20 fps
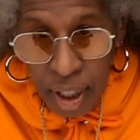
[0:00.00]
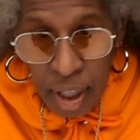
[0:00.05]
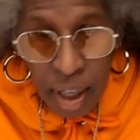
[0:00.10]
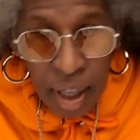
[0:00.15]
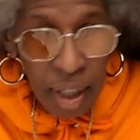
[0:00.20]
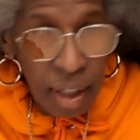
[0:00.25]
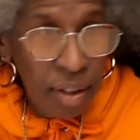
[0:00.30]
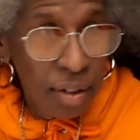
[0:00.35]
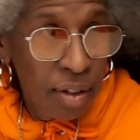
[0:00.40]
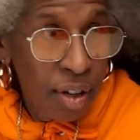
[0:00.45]

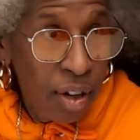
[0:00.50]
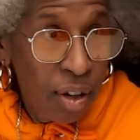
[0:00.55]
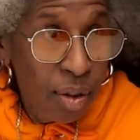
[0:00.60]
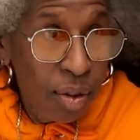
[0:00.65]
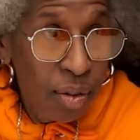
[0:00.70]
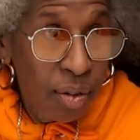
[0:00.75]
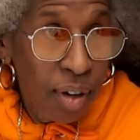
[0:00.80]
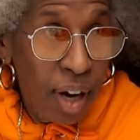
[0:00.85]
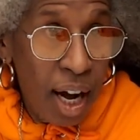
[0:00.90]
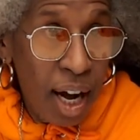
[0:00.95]

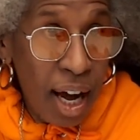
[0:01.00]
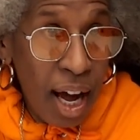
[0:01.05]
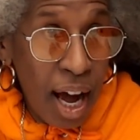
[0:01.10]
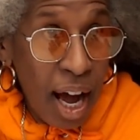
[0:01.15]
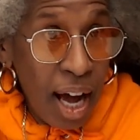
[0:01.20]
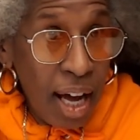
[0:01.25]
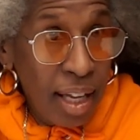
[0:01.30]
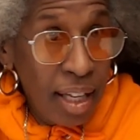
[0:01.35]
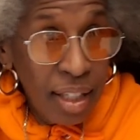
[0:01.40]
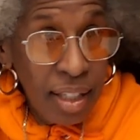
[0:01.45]
No,
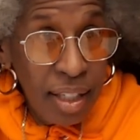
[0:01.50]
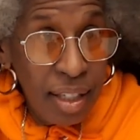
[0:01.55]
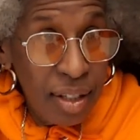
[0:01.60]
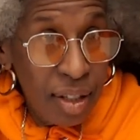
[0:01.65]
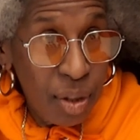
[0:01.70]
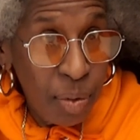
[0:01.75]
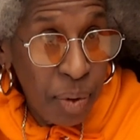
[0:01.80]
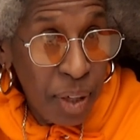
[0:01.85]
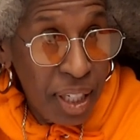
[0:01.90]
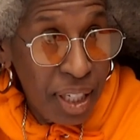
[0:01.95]
this is
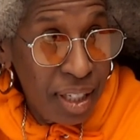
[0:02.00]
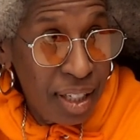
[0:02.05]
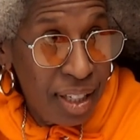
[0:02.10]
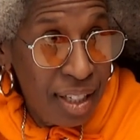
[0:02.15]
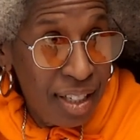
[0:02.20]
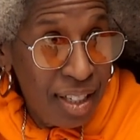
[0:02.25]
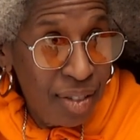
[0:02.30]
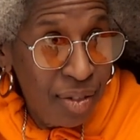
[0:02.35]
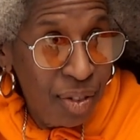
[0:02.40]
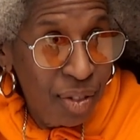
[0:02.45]
20
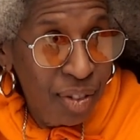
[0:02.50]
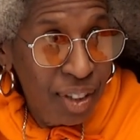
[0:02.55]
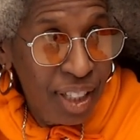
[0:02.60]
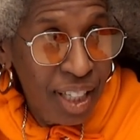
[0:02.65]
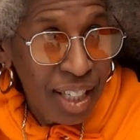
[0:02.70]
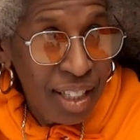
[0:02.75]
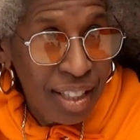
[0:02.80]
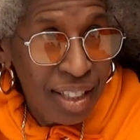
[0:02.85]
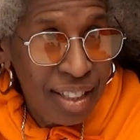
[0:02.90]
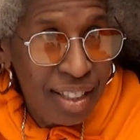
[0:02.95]
years of a mm-hmm.
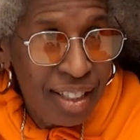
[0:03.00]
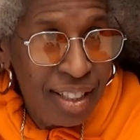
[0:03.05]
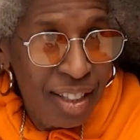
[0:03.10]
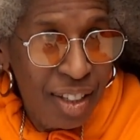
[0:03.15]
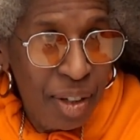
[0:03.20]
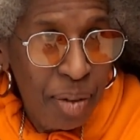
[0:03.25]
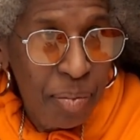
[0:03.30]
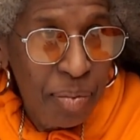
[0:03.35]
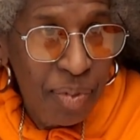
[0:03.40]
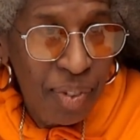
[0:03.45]

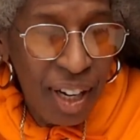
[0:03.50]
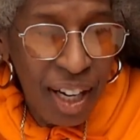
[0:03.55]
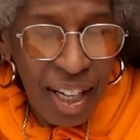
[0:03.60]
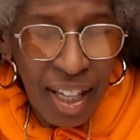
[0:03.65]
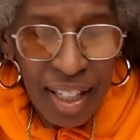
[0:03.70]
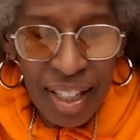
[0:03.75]
relationship, right?